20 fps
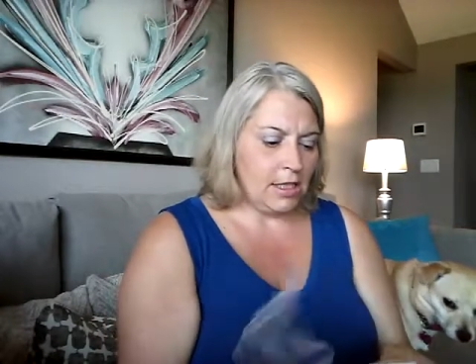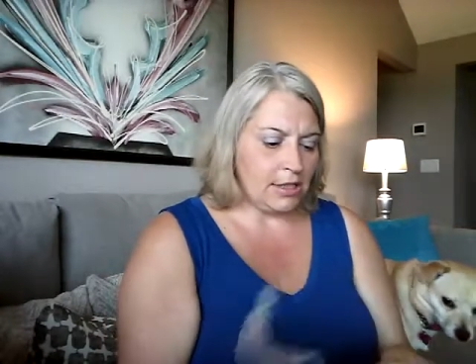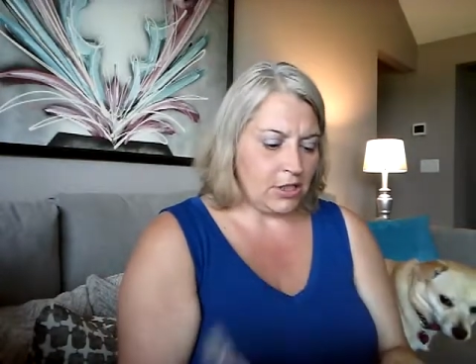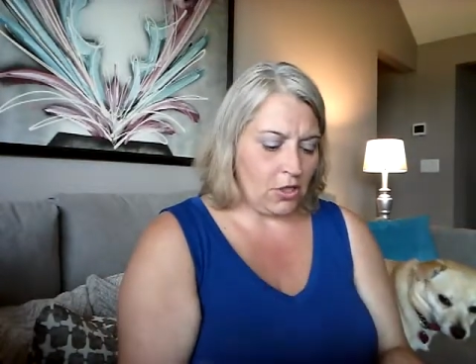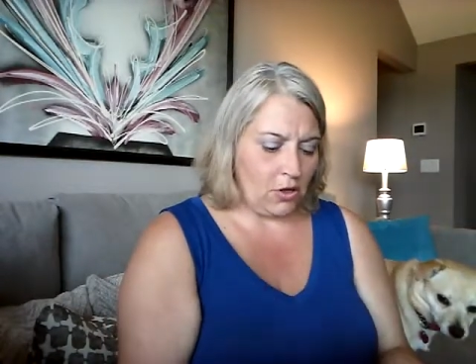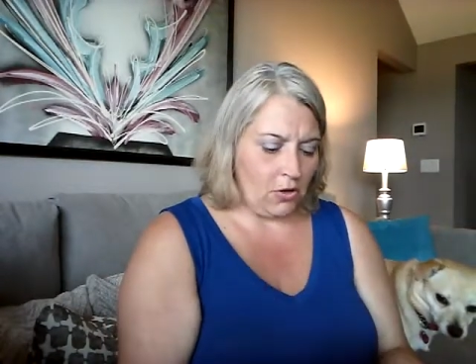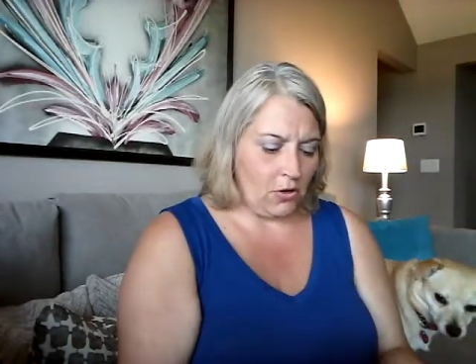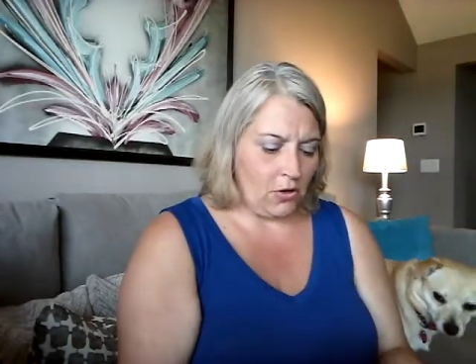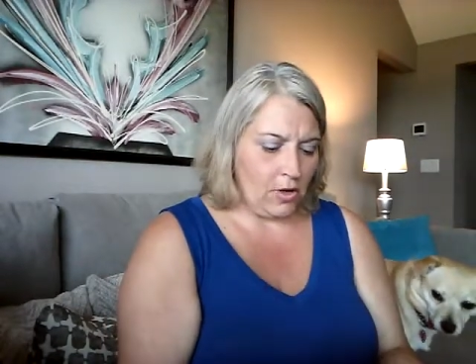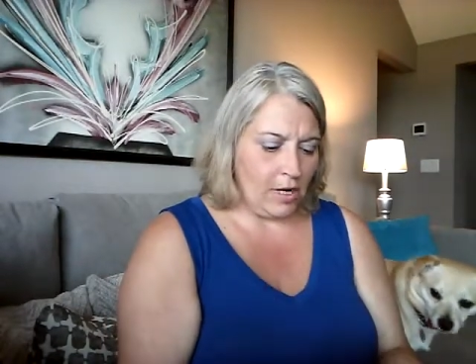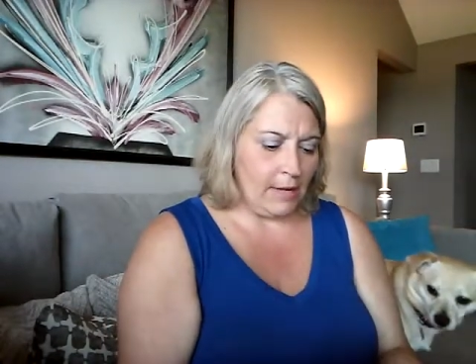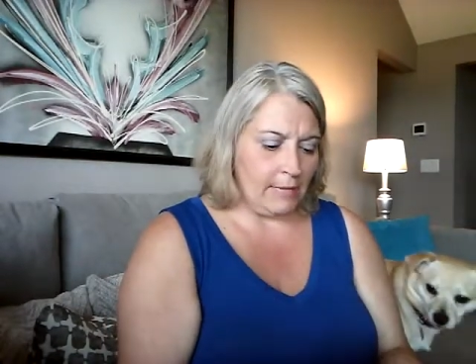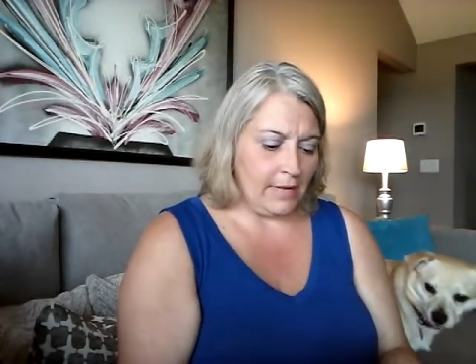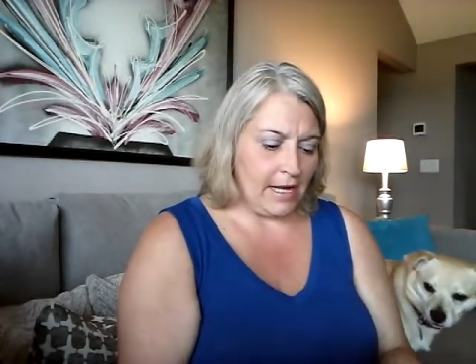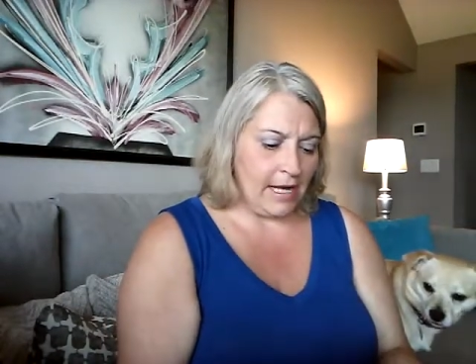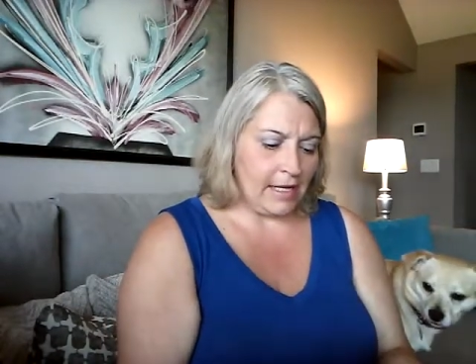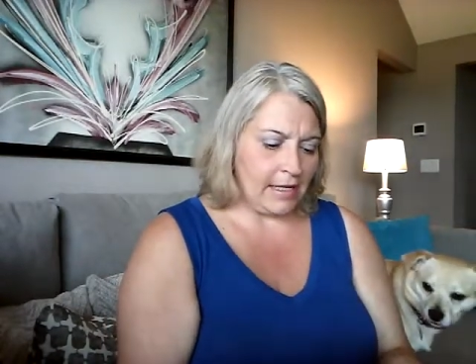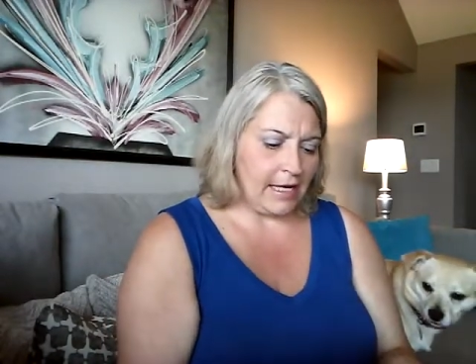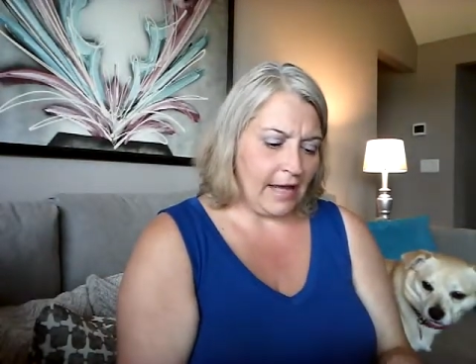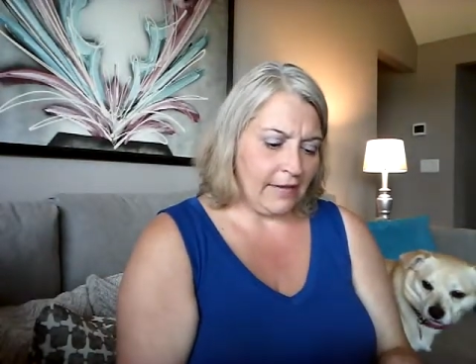So
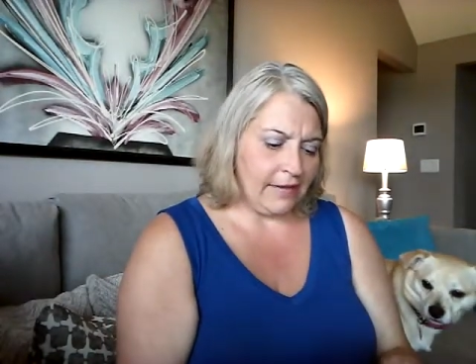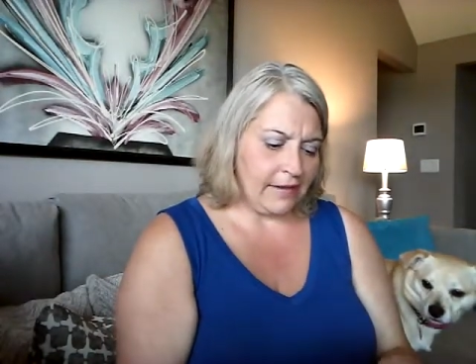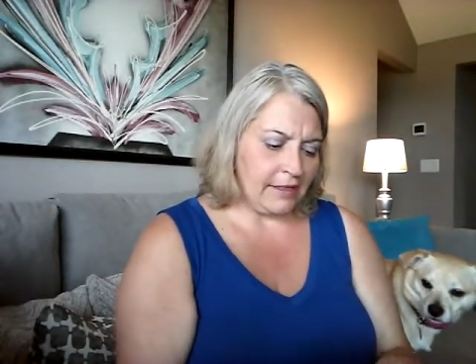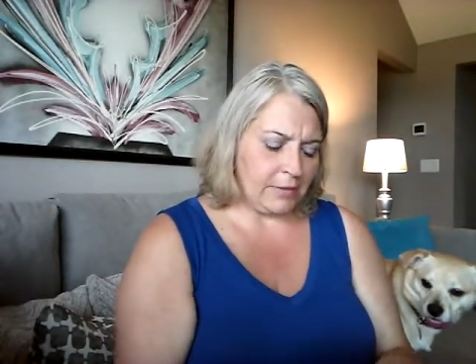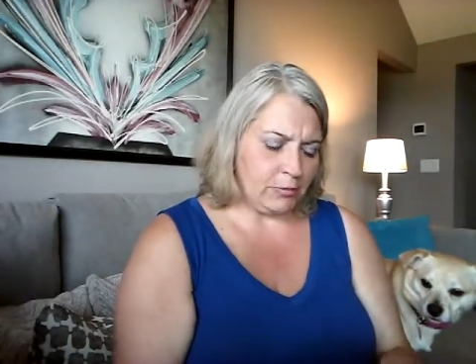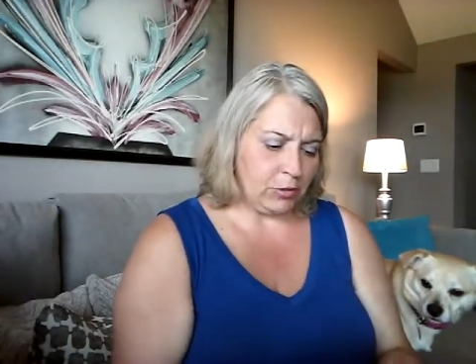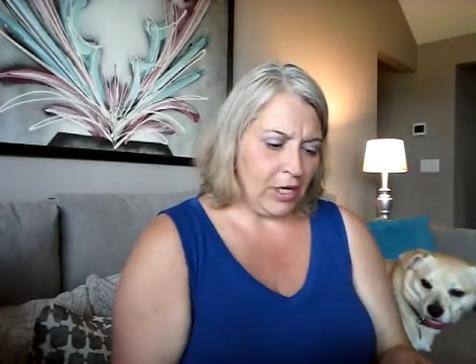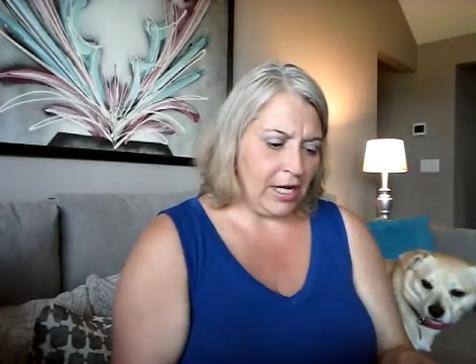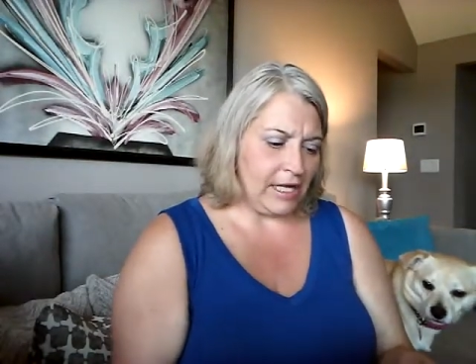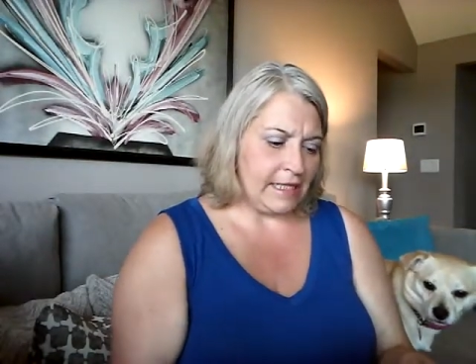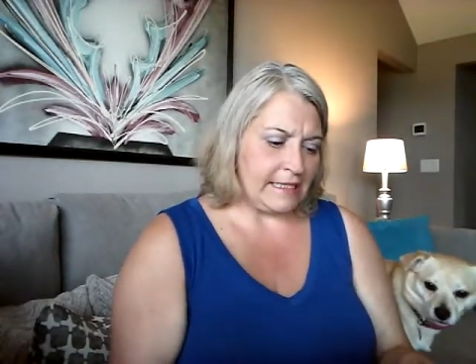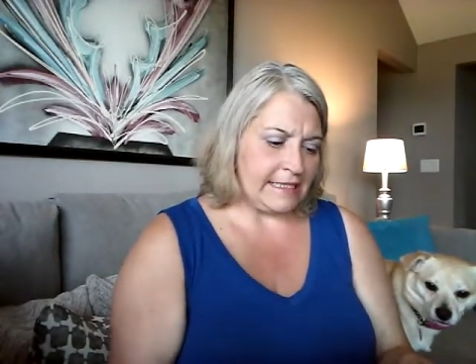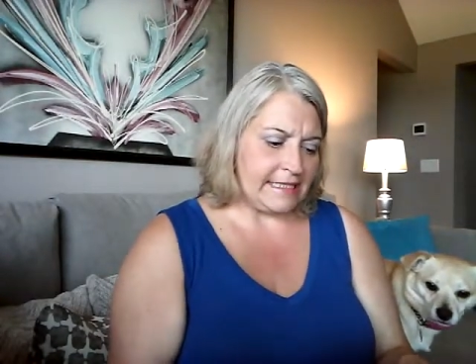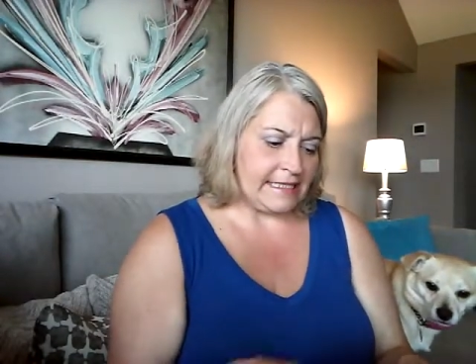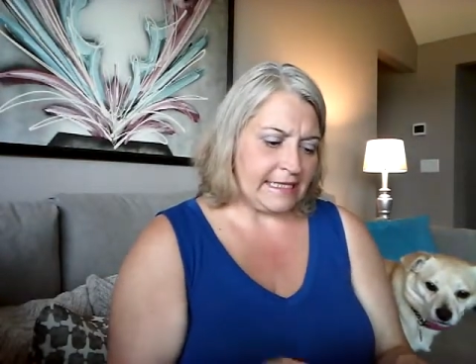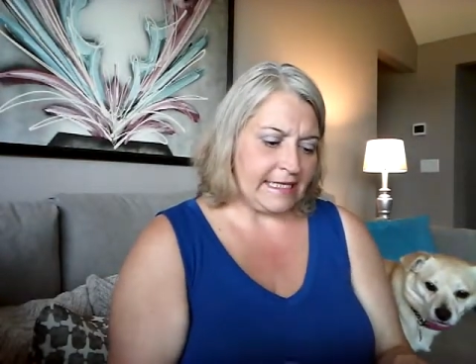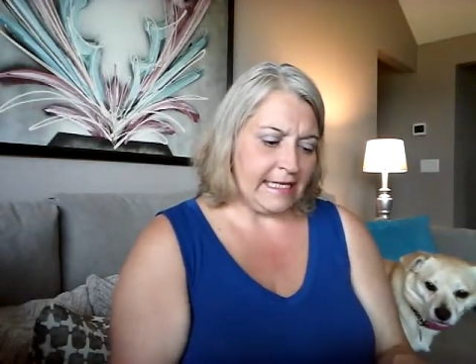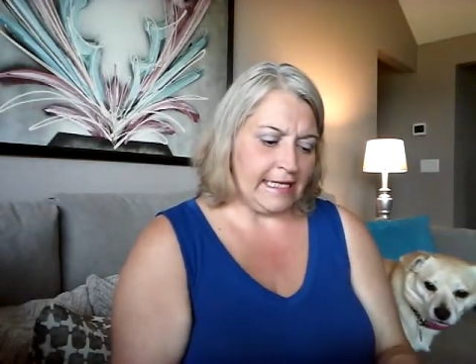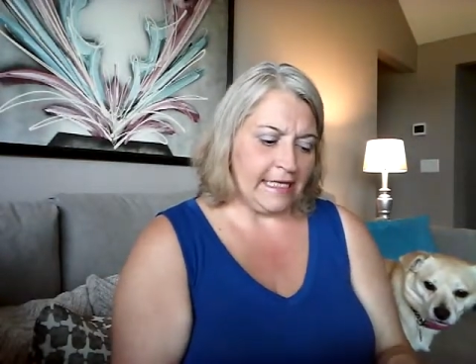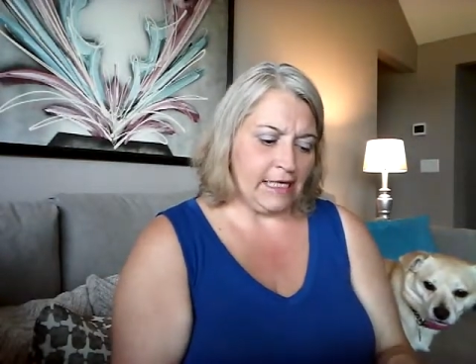I got the brand
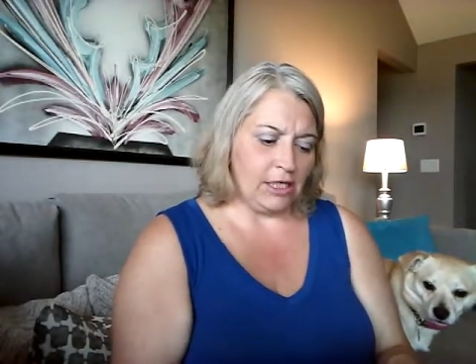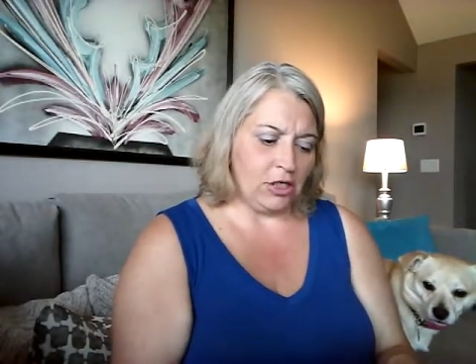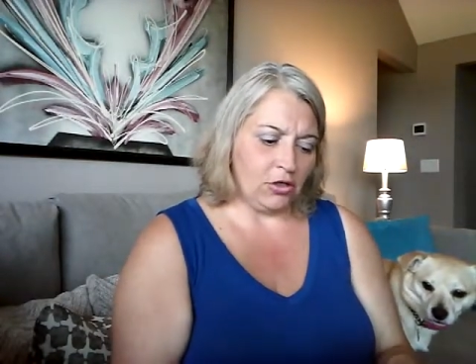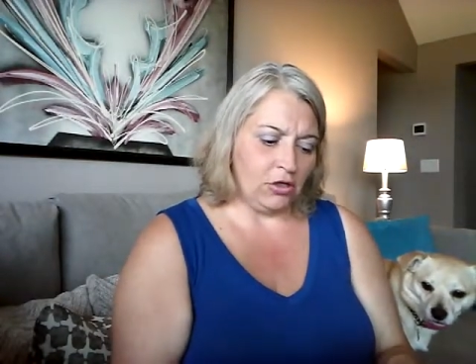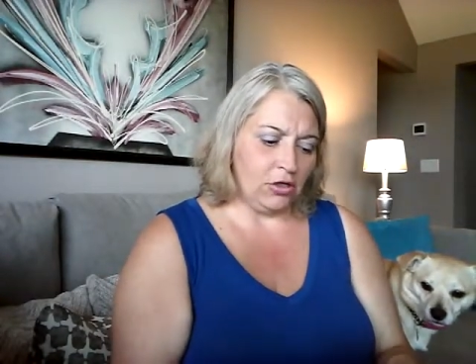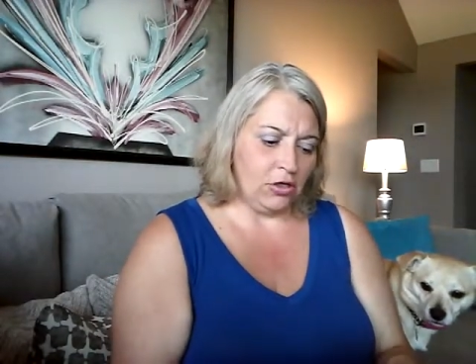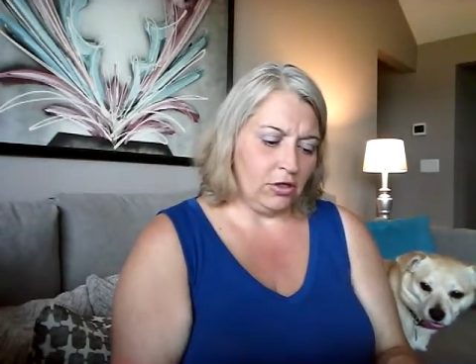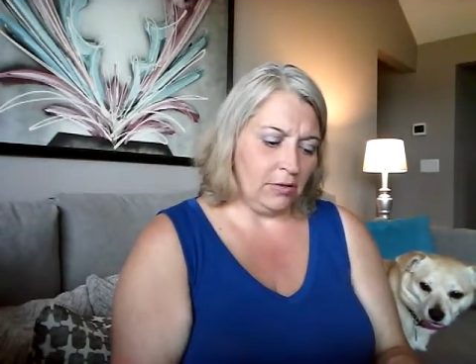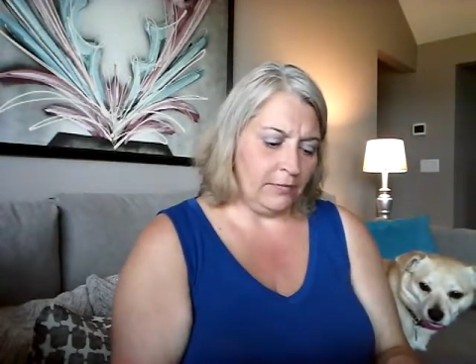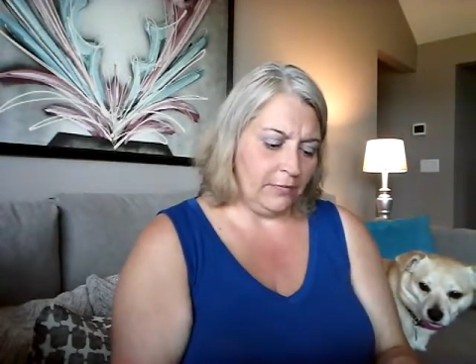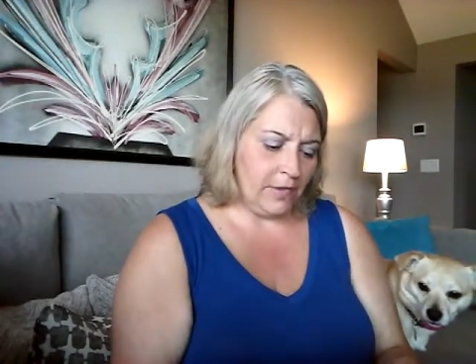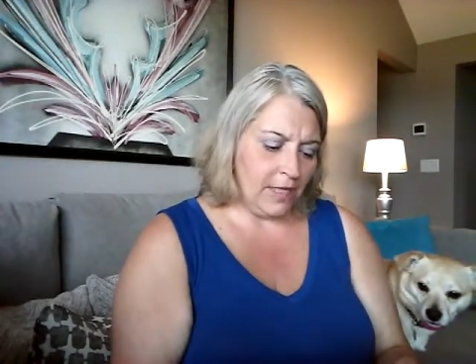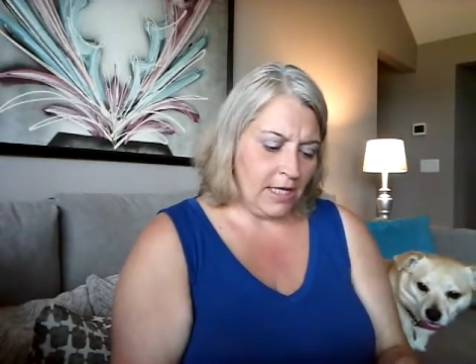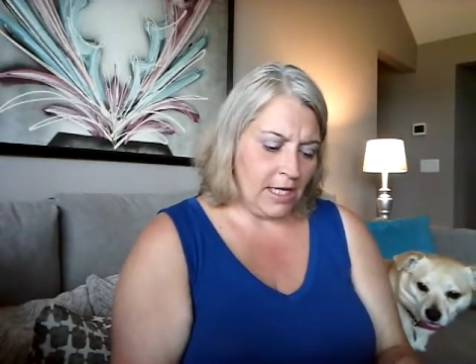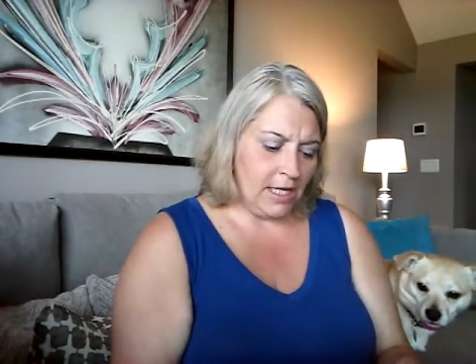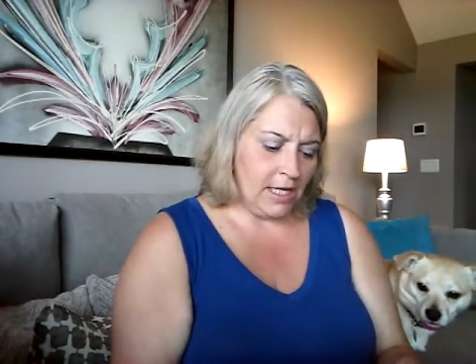Skinny Girl.